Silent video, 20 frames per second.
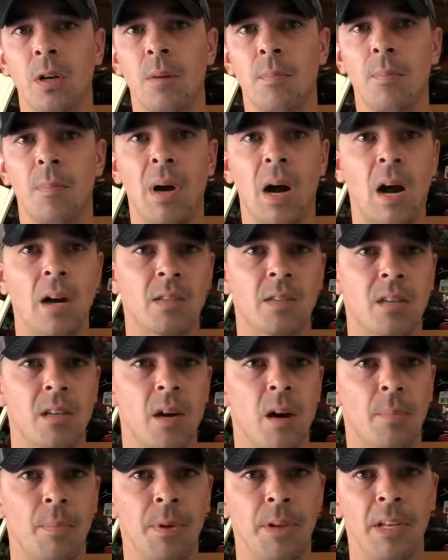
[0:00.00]
box
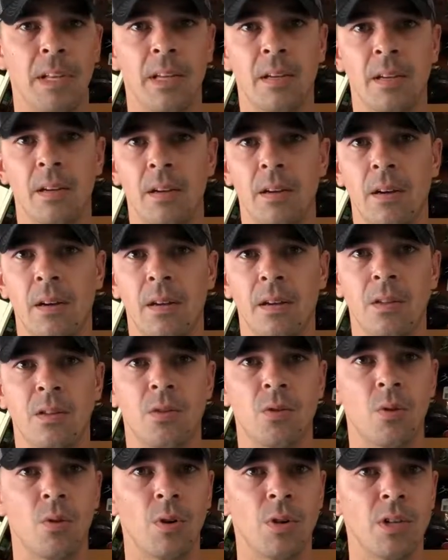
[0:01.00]
company
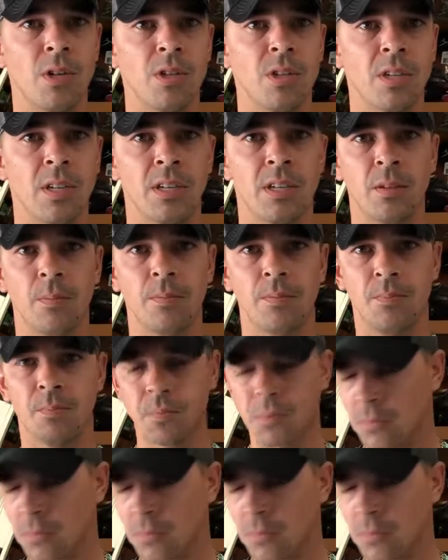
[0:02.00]
storage system.